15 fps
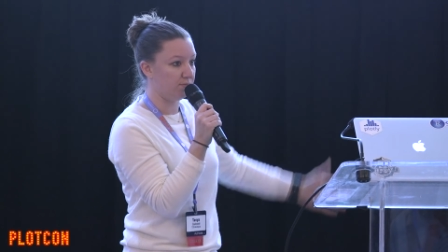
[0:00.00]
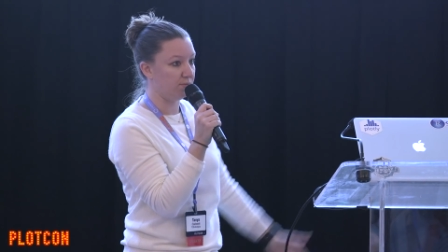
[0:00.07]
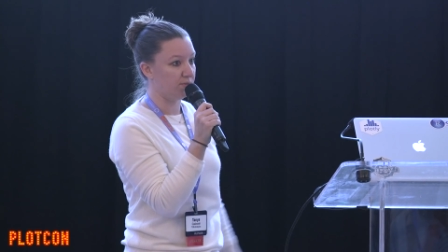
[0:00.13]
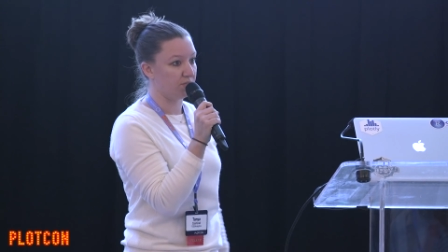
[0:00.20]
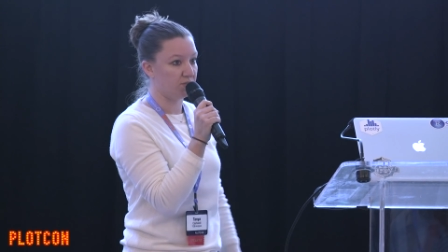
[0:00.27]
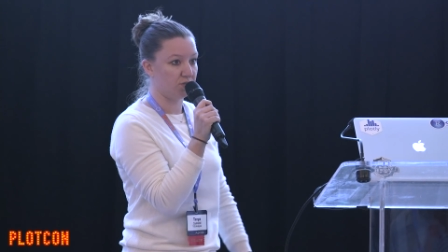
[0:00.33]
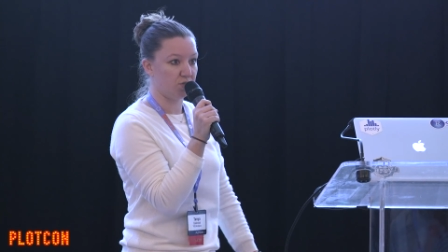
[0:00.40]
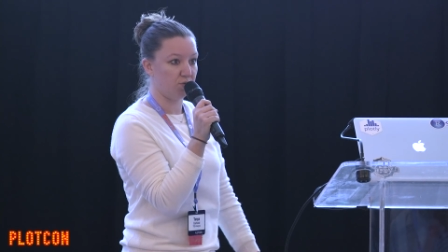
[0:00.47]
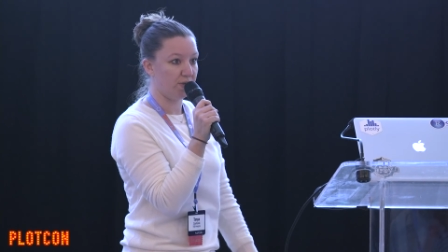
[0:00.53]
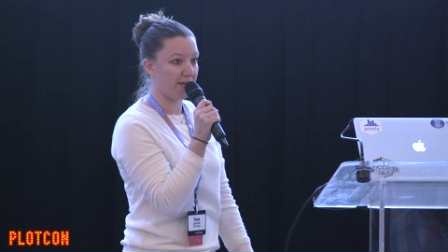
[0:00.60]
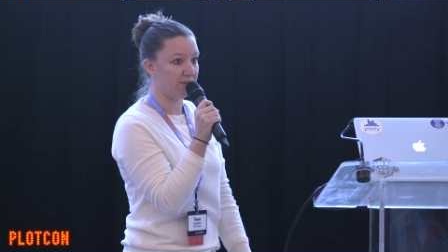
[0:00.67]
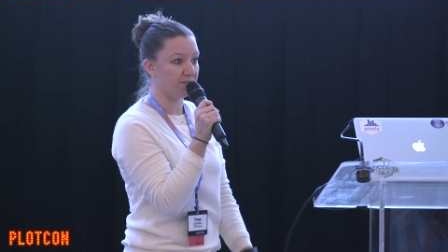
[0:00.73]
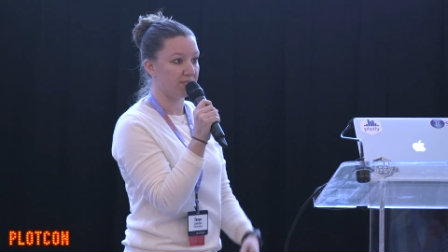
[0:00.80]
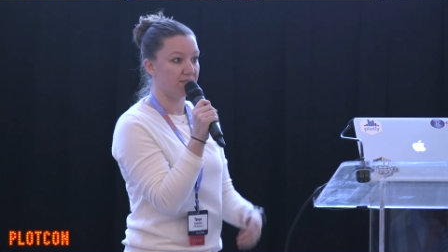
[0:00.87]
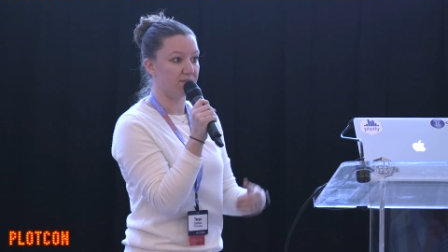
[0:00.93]

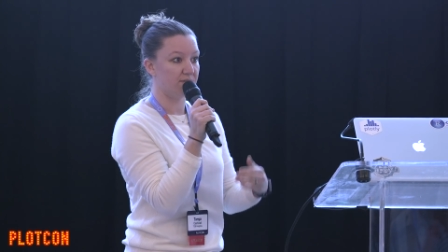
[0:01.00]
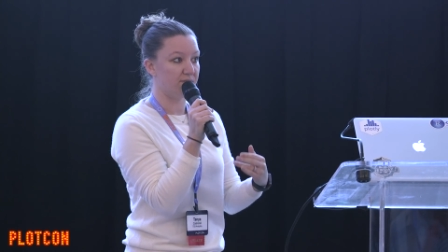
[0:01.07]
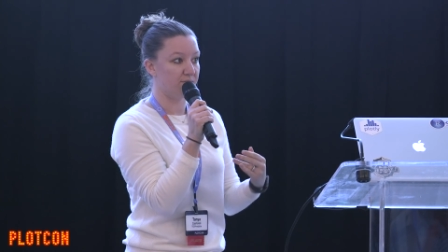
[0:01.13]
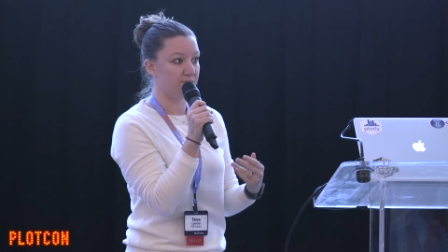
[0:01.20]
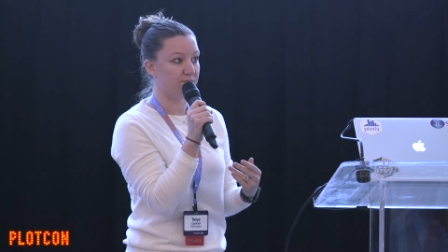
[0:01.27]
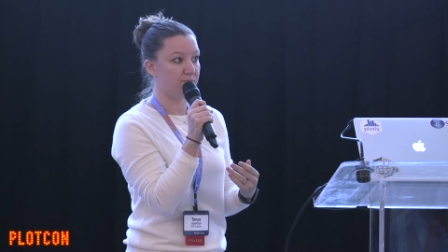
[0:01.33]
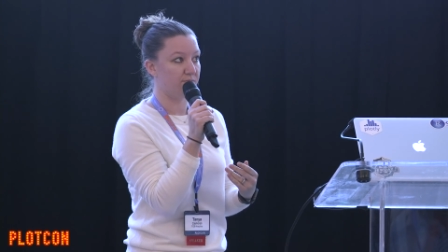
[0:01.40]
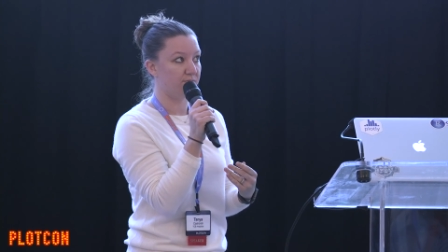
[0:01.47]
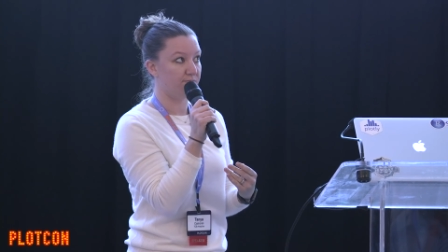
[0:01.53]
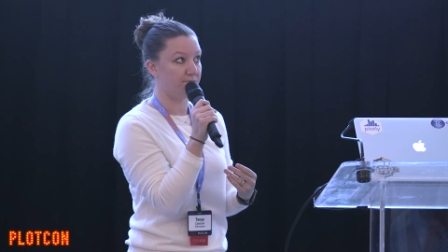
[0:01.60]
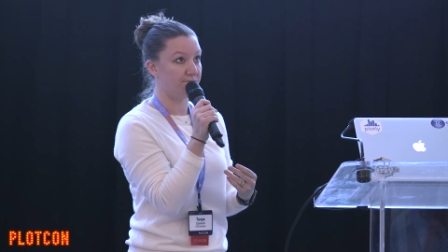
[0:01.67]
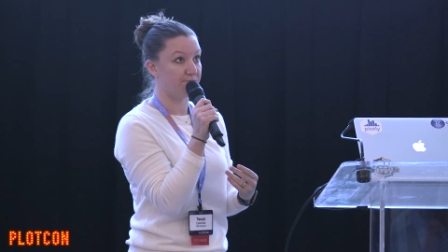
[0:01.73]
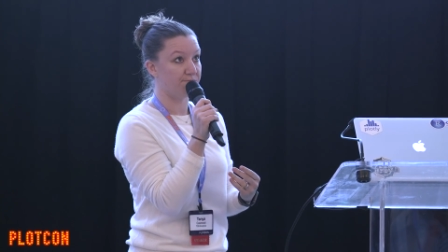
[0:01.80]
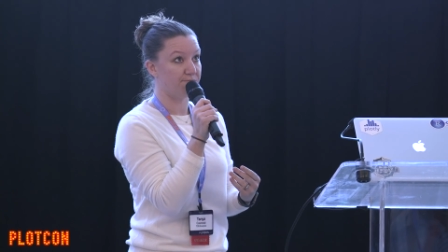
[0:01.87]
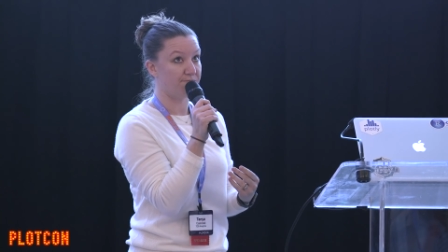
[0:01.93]

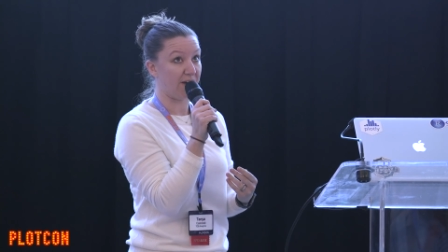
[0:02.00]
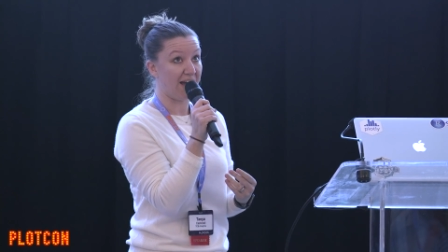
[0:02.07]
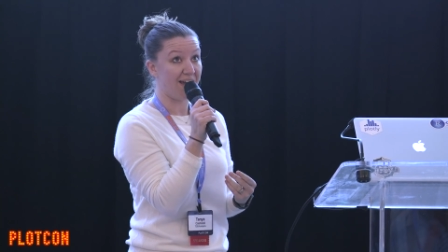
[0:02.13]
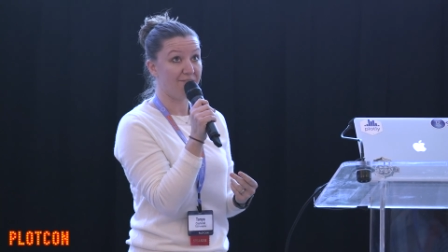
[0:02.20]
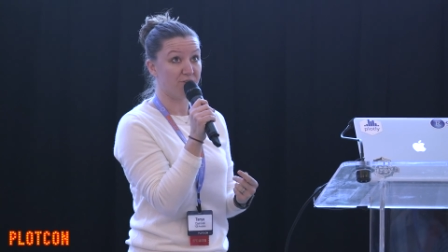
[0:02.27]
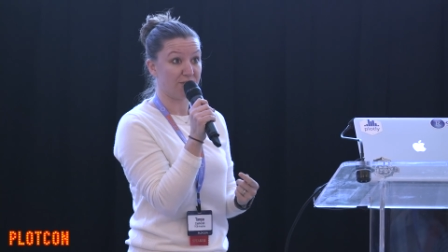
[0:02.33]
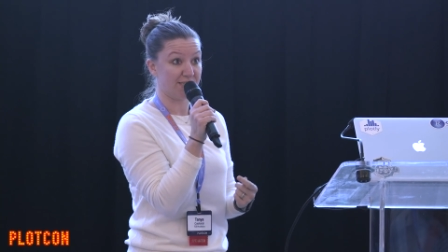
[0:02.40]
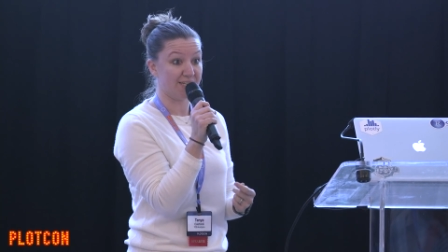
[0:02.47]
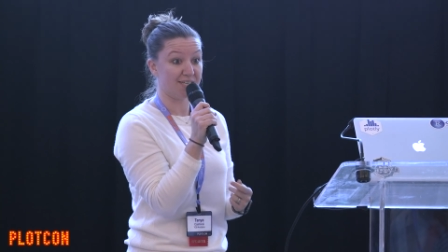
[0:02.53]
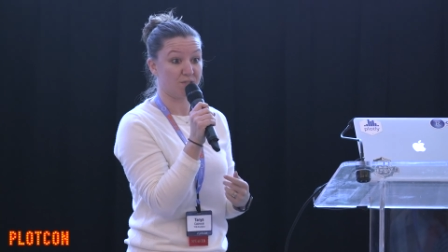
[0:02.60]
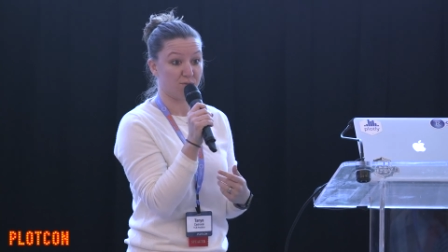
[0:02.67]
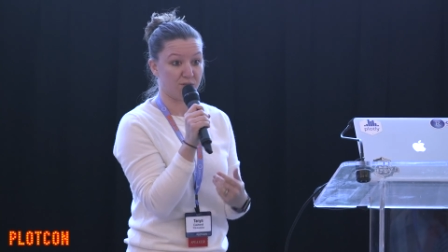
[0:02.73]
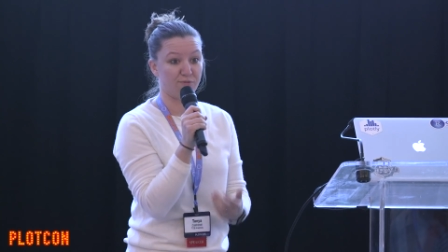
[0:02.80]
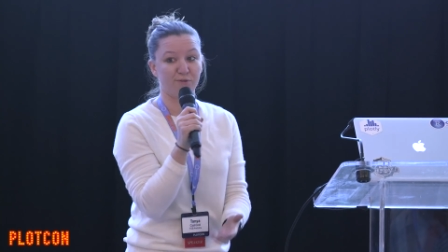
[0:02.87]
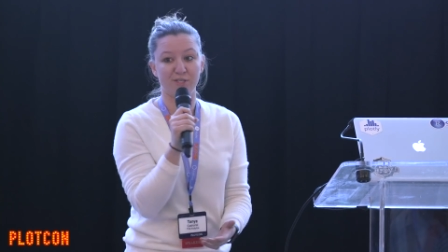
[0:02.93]
2005 or
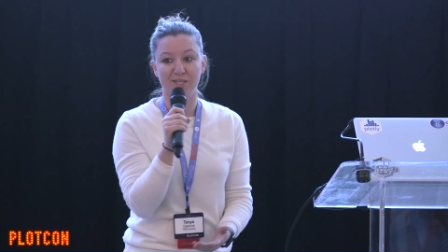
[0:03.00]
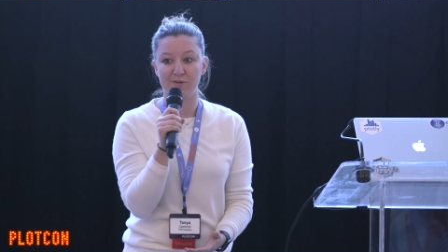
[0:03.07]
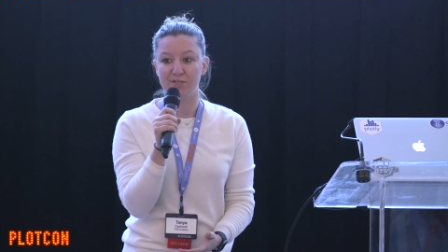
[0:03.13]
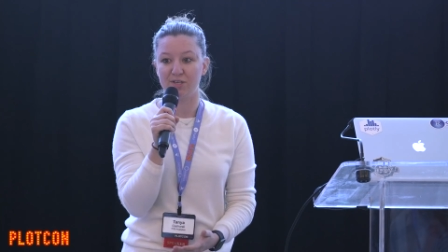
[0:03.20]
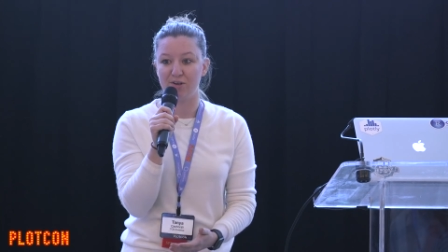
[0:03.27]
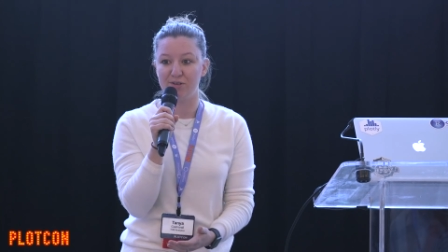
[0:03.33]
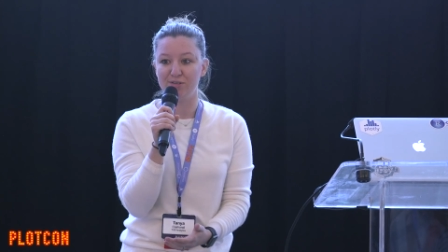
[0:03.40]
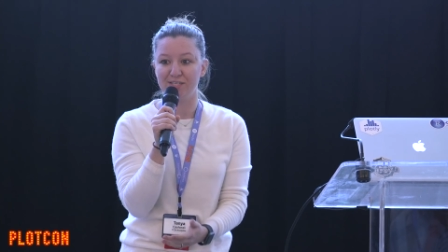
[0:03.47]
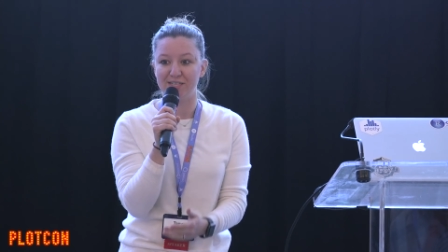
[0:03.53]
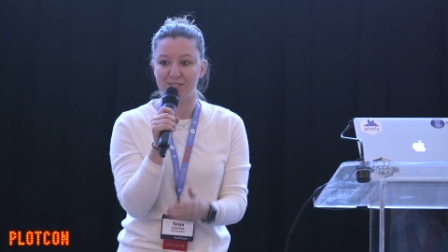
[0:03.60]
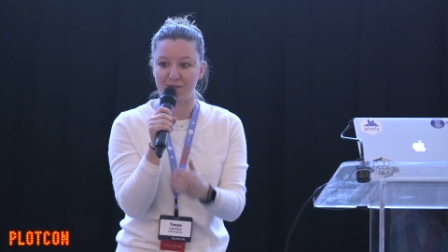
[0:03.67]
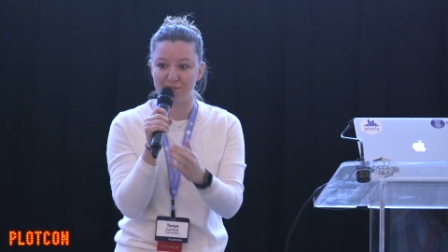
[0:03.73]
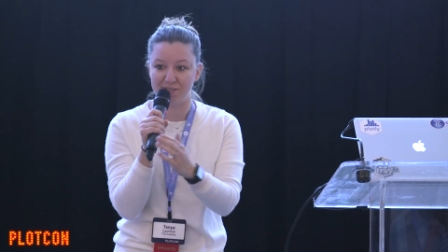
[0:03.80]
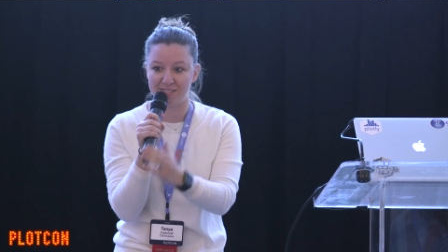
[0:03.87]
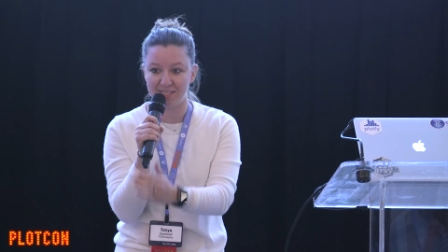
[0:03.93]
6 was the first time I started using it,
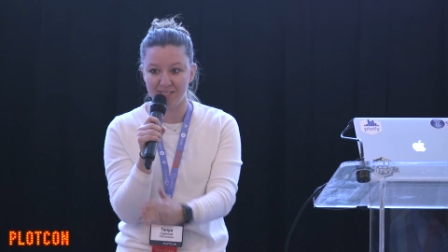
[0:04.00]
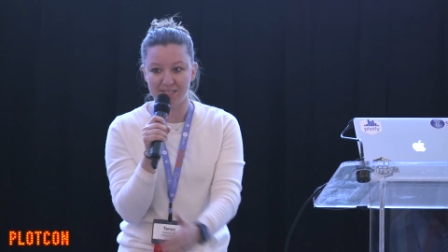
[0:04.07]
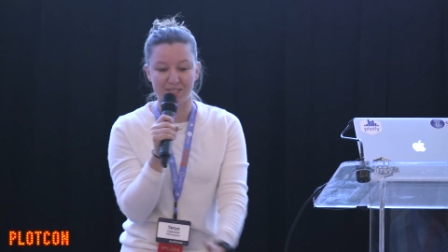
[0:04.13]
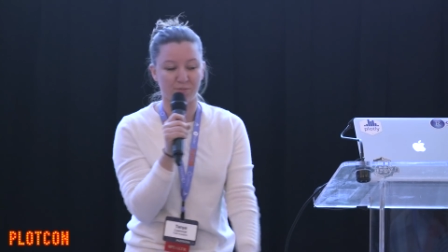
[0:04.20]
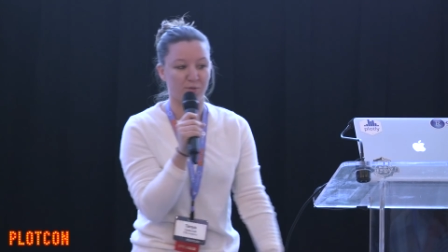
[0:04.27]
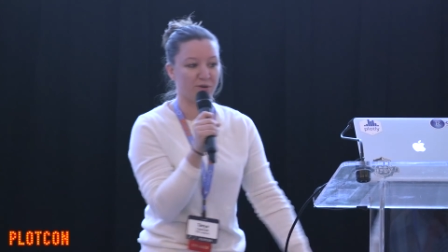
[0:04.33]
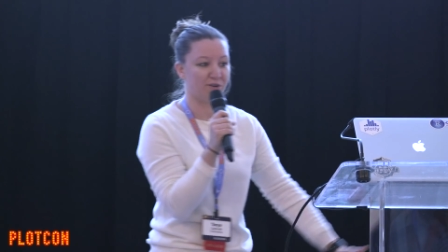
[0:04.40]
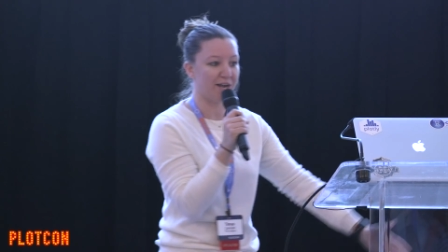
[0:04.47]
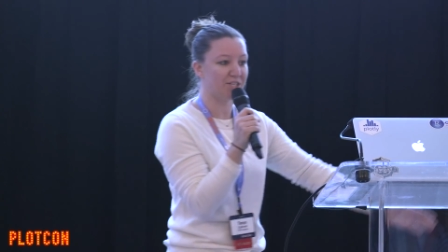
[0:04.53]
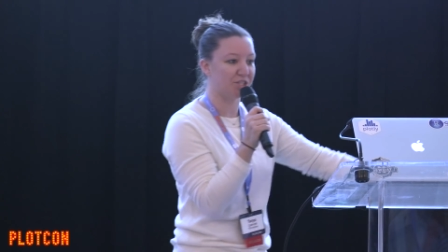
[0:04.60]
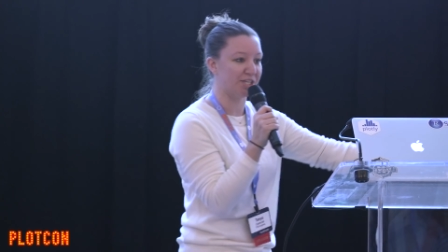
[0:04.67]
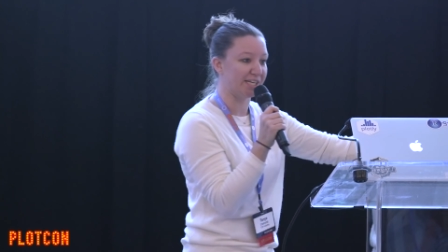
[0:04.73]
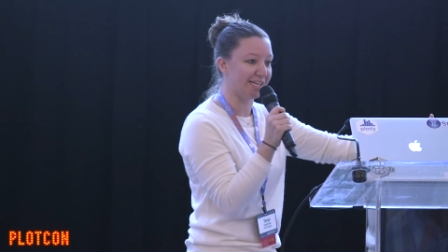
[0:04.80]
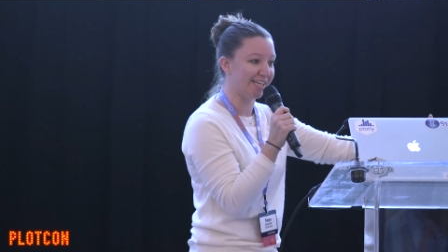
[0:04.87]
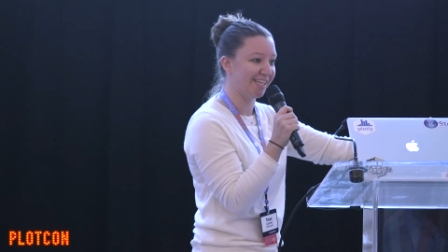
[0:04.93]
so I've seen this
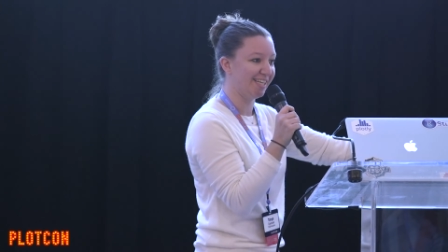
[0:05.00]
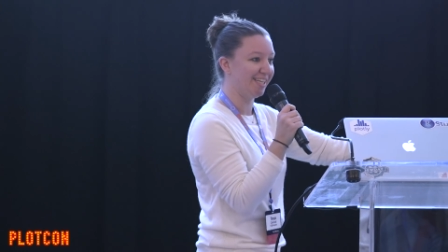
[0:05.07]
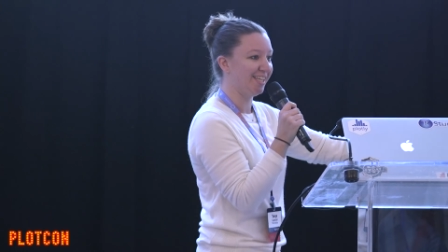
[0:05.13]
progression.